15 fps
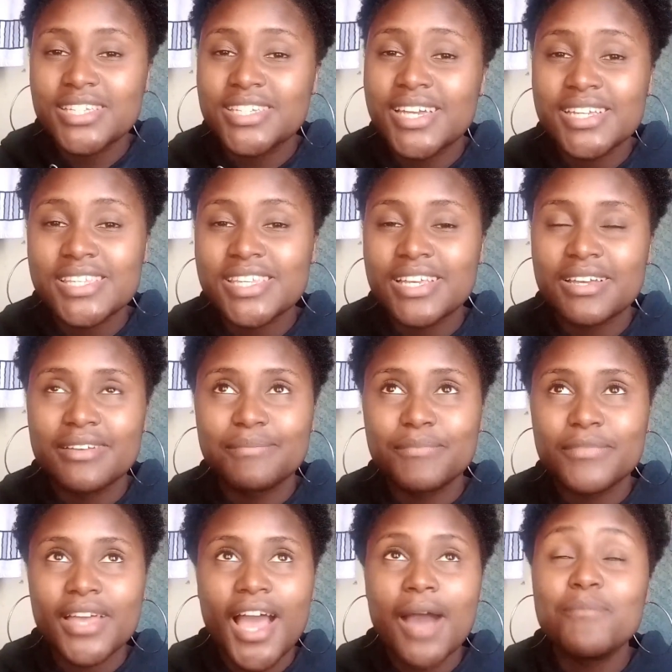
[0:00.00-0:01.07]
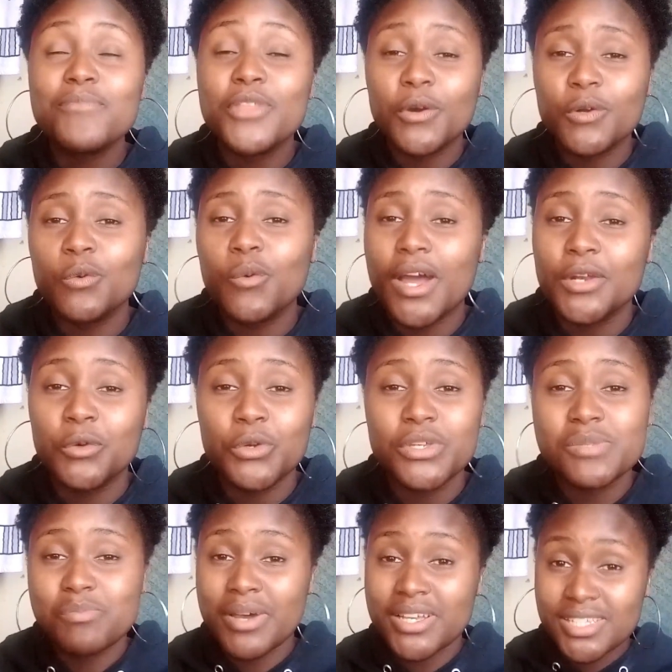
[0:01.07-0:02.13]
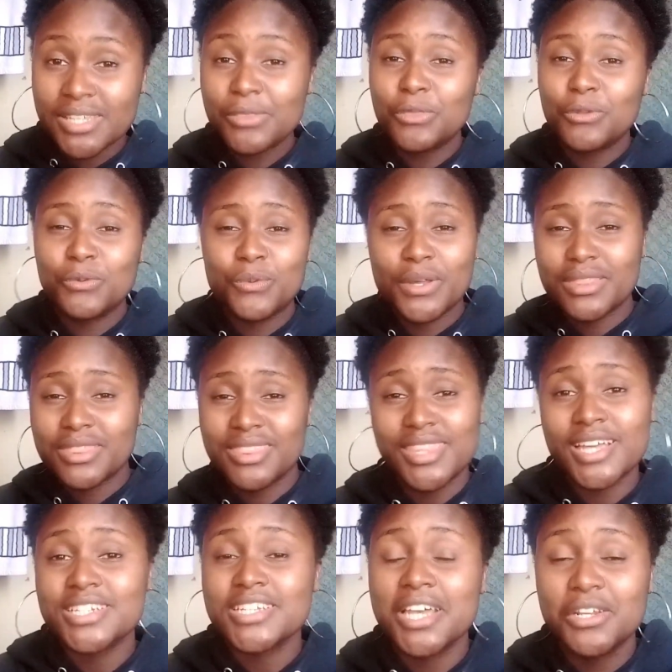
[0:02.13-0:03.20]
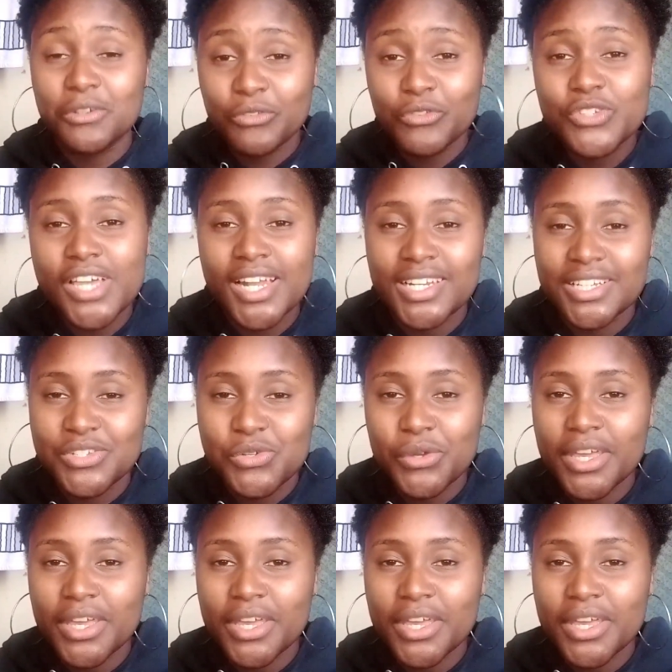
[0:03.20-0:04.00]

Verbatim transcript: just, I'm the only one who is passing through that kind of challenge.